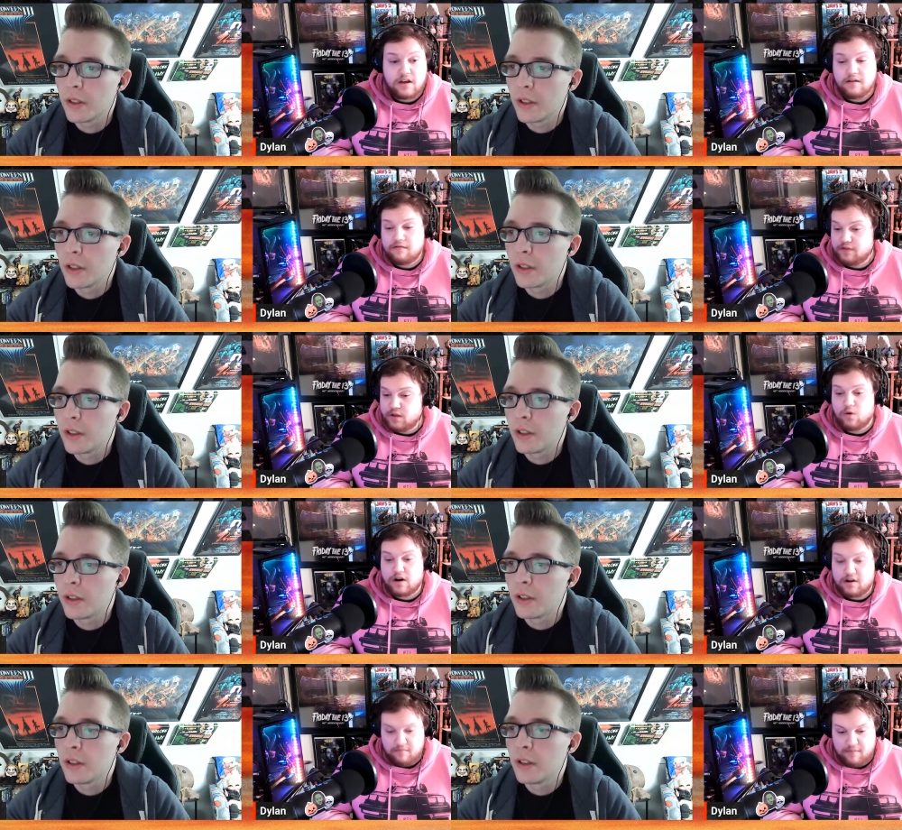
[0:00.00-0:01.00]

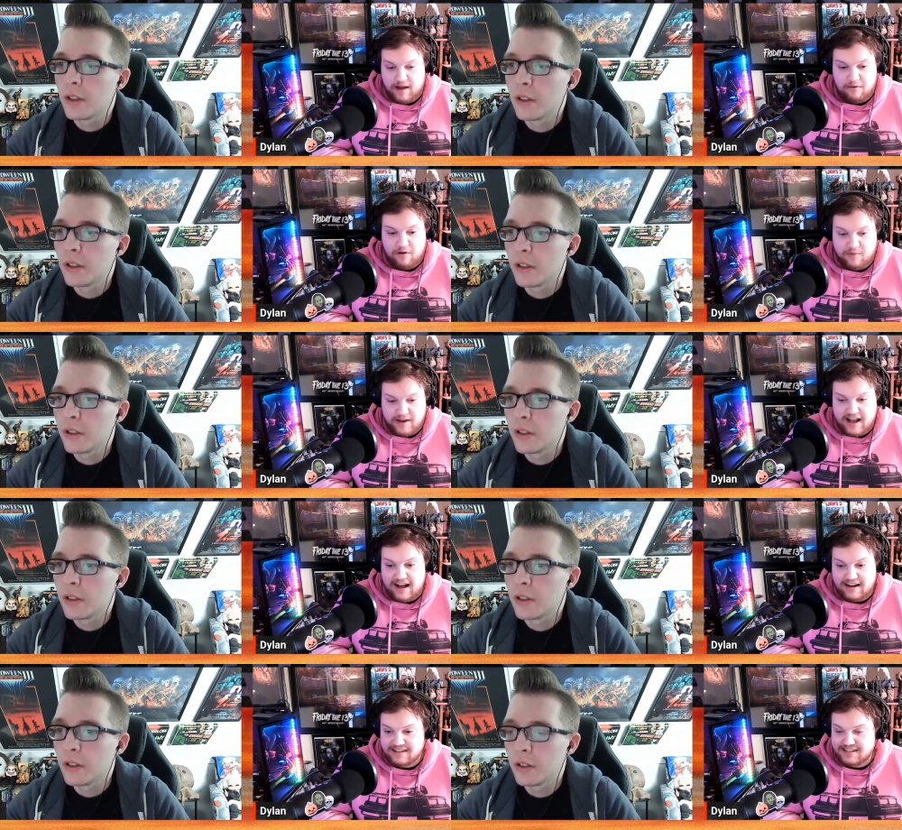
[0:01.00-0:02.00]
Speaker 1: floored by what we
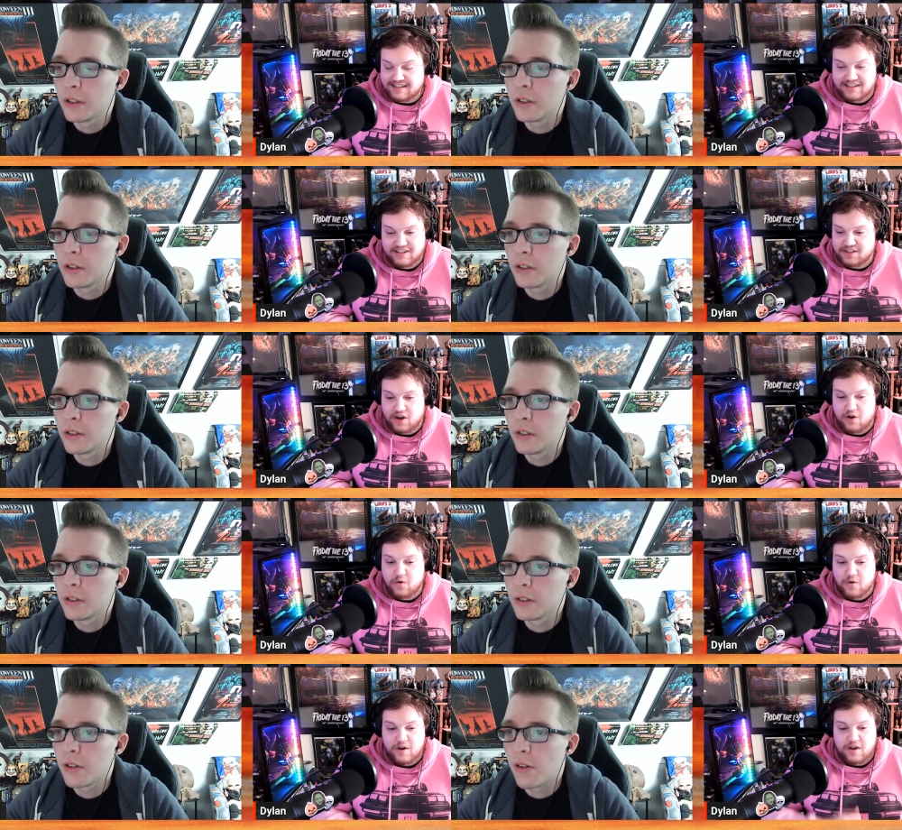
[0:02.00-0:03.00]
got, because it's just
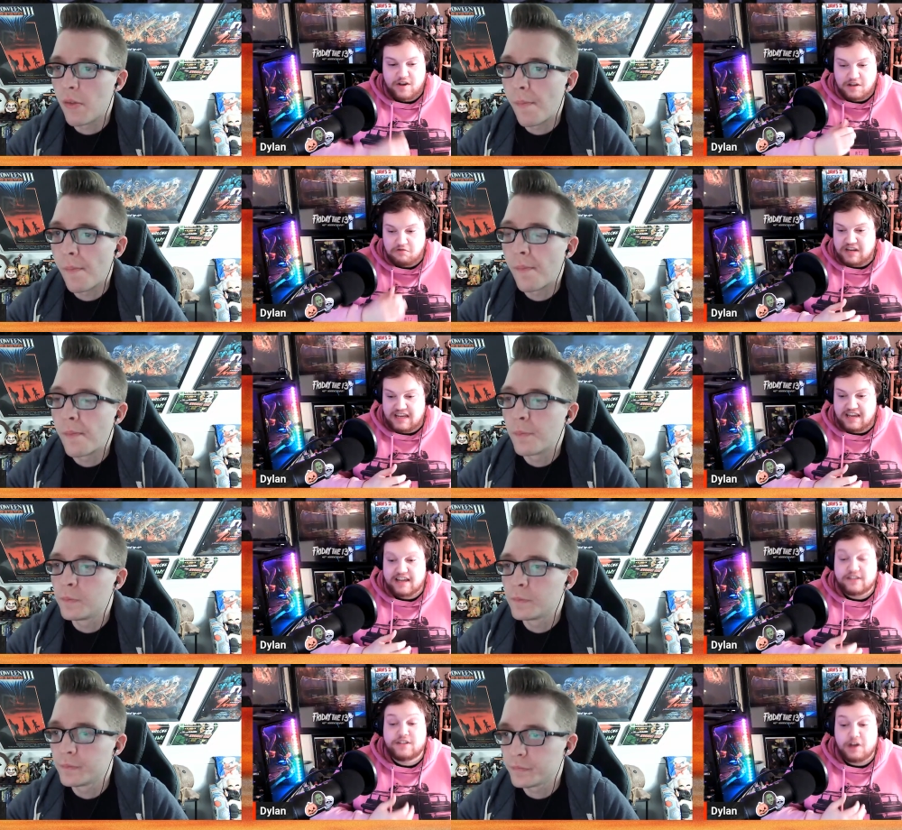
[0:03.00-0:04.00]
so unique
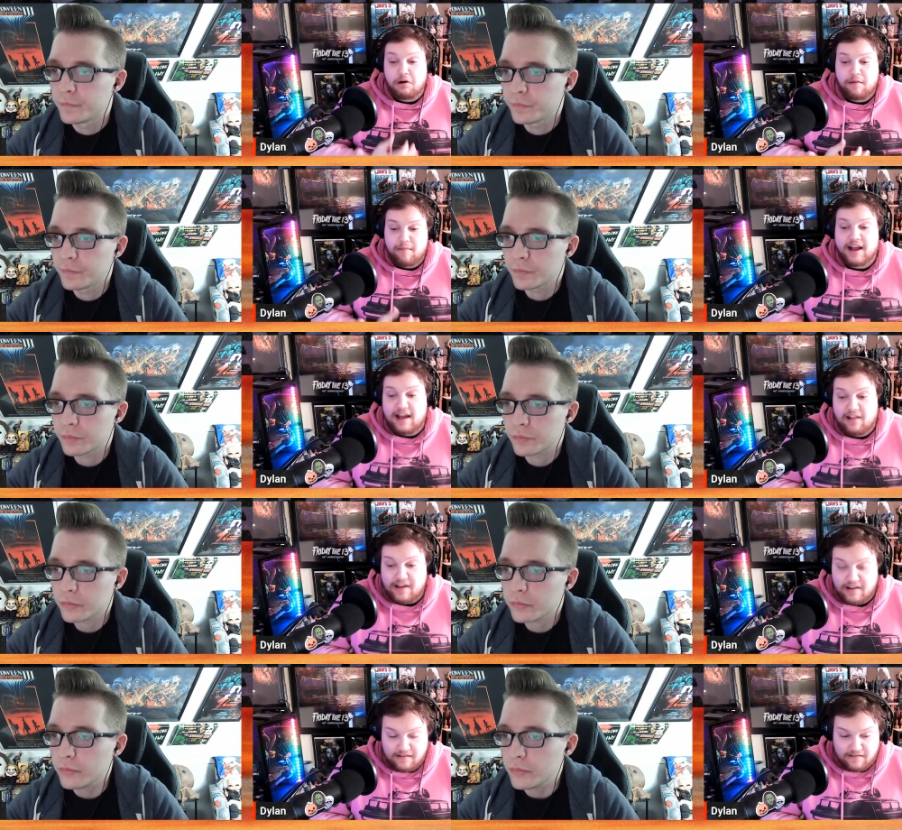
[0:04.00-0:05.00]
and so up my
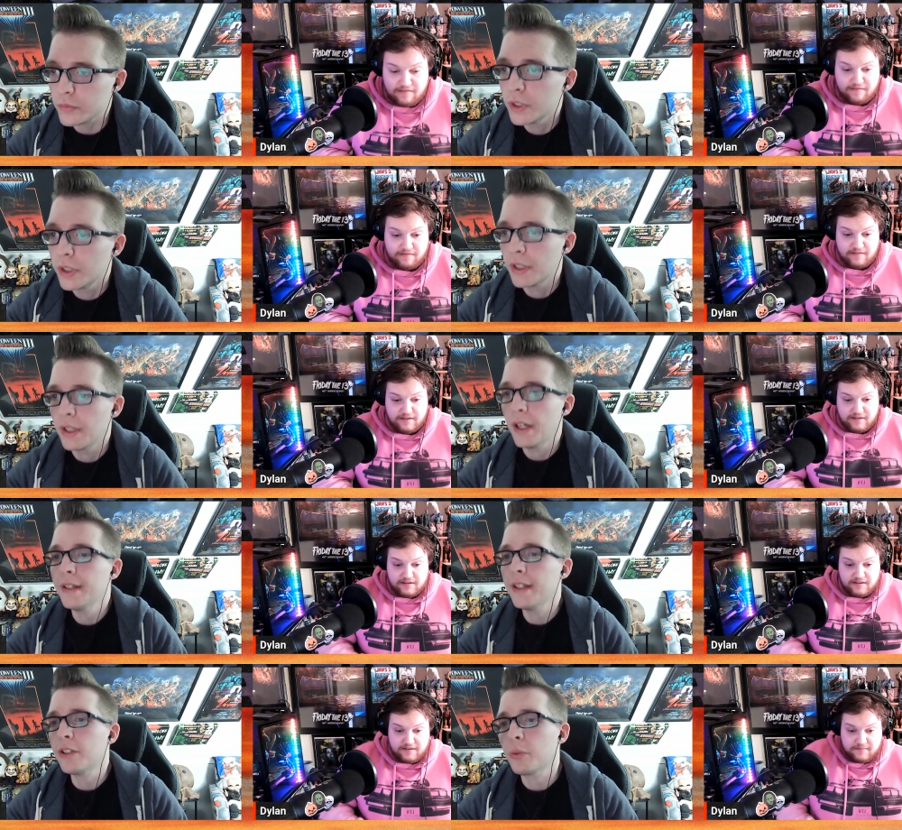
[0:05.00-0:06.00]
alley.
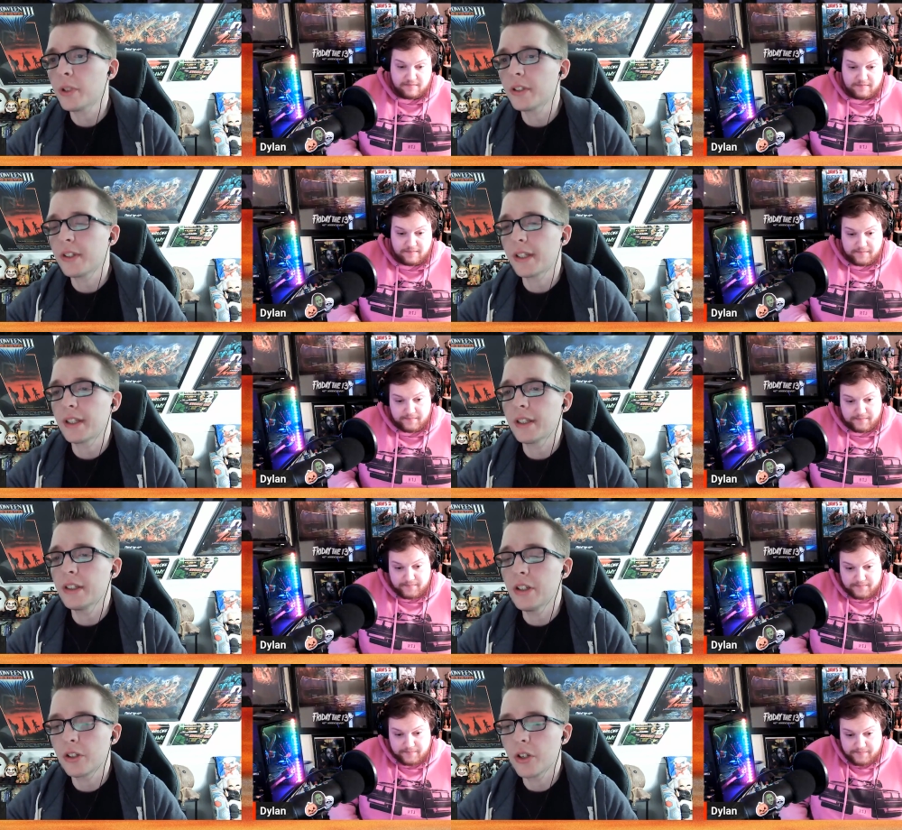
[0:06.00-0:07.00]
Speaker 2: And that's where it's like,
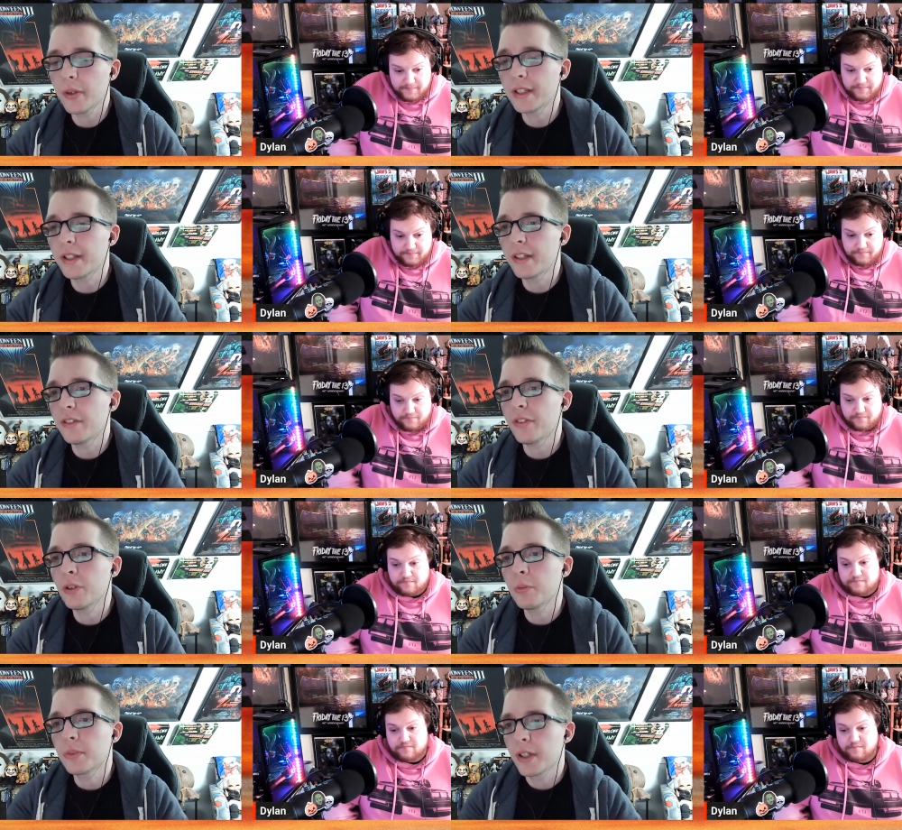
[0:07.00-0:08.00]
you know, going into these
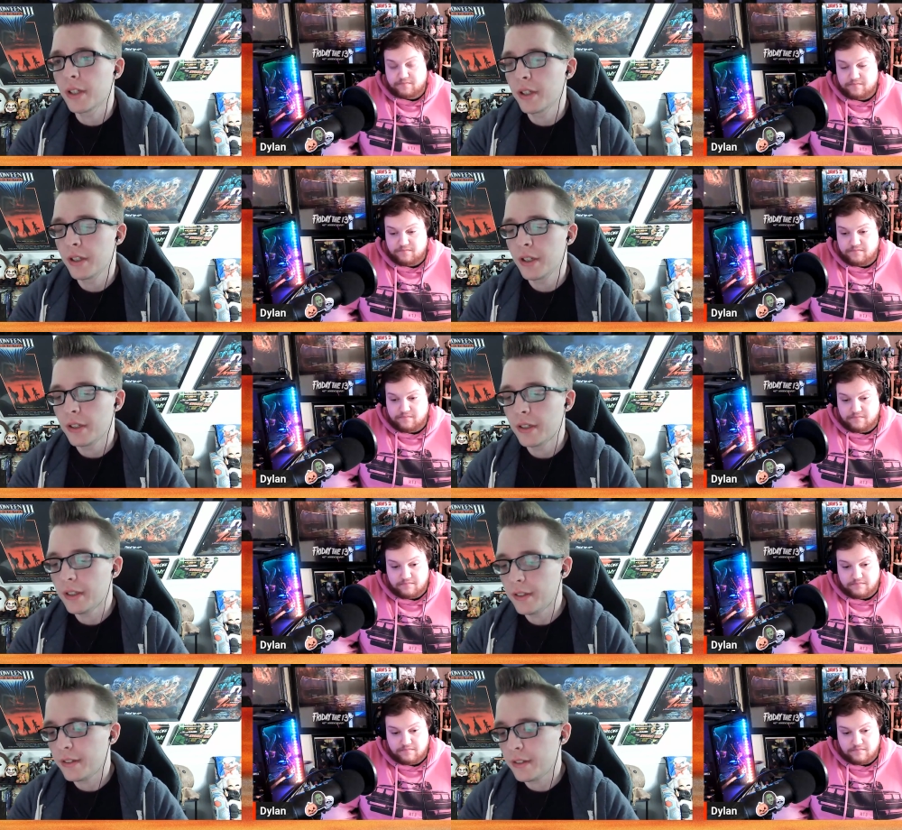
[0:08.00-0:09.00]
films,
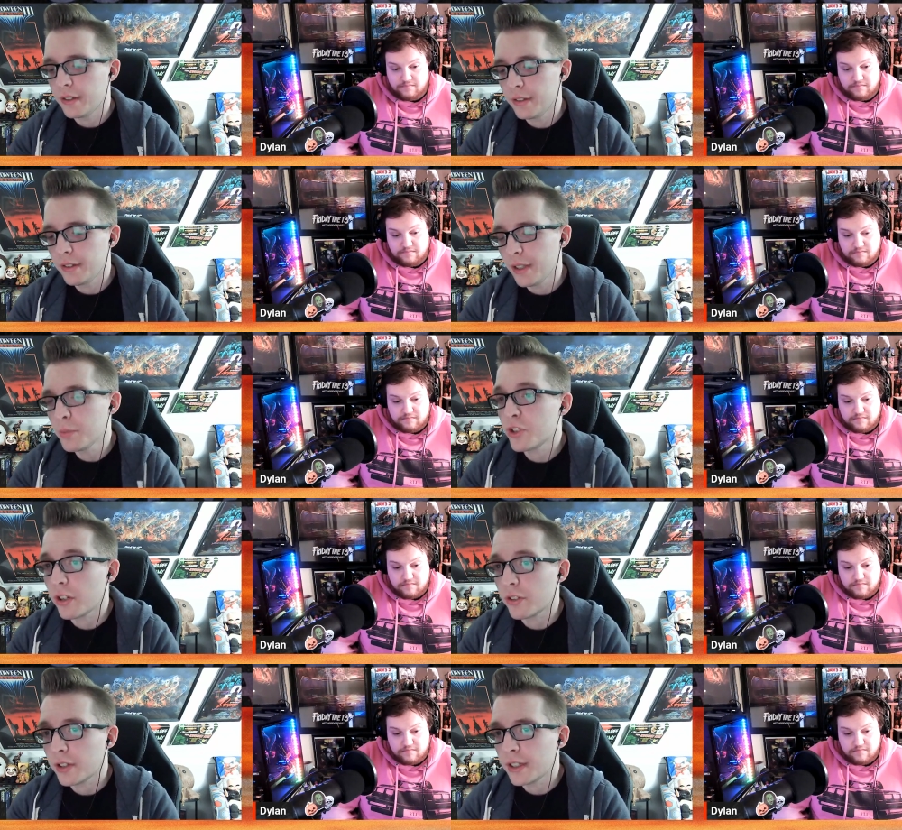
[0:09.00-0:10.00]
this
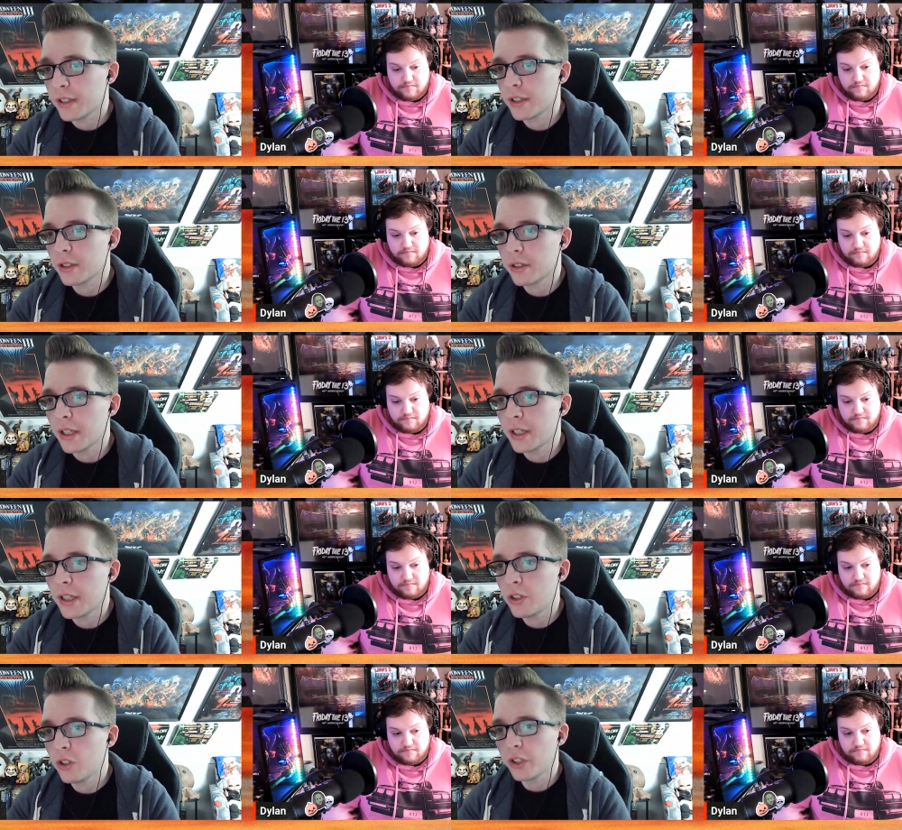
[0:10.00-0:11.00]
subgenre here, and
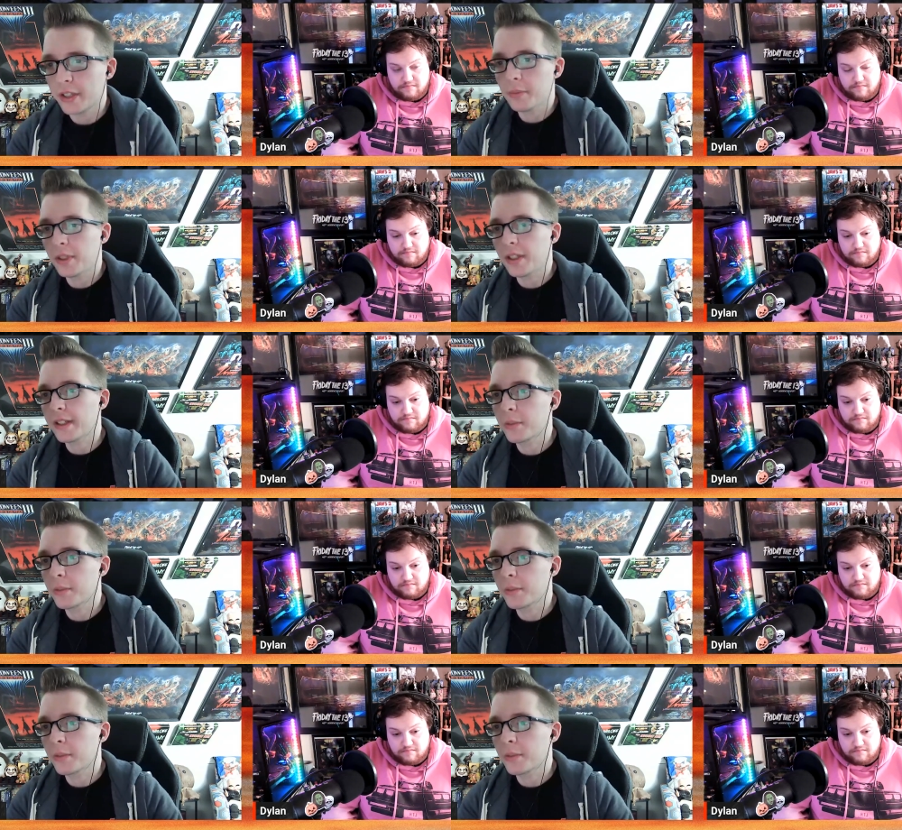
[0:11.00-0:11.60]
you look at something like